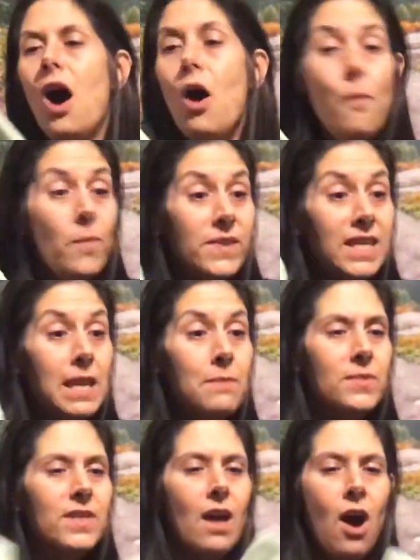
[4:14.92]
Oh,
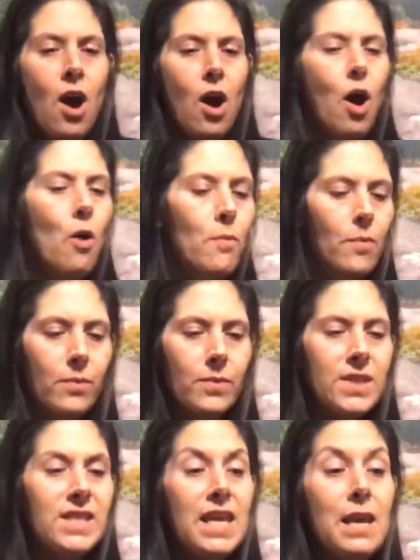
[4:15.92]
seams. Oh,
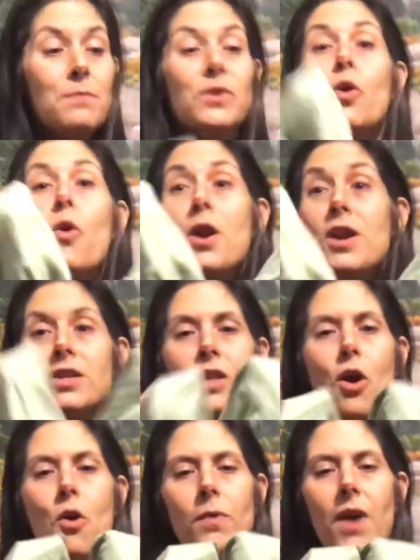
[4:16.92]
seams,
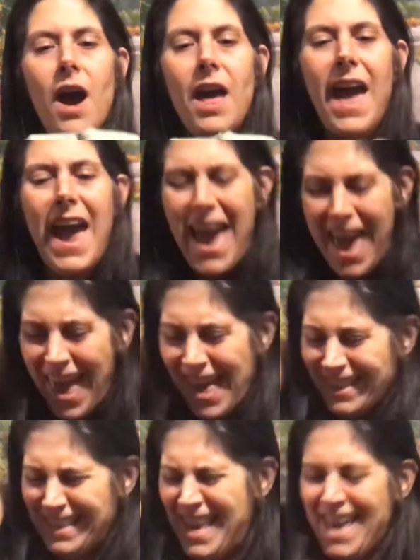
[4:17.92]
corners. Oh,
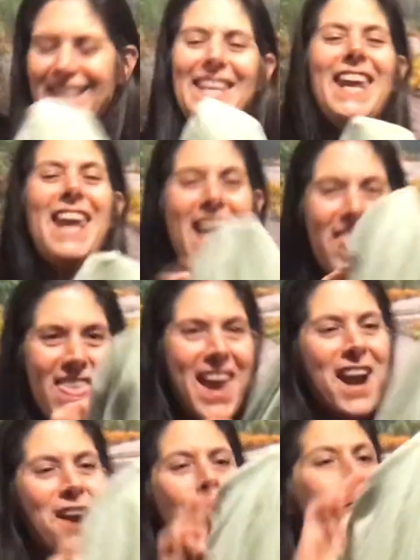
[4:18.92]
yeah, get in
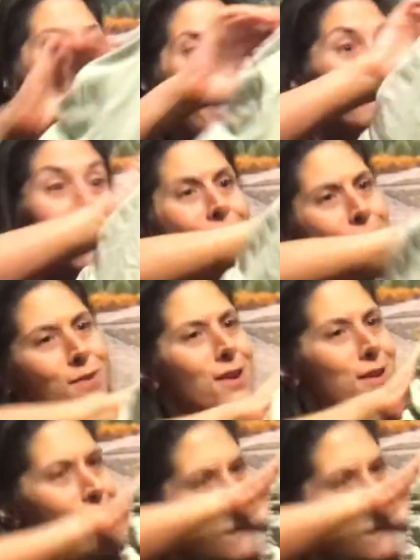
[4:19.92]
there. Oh my God, what are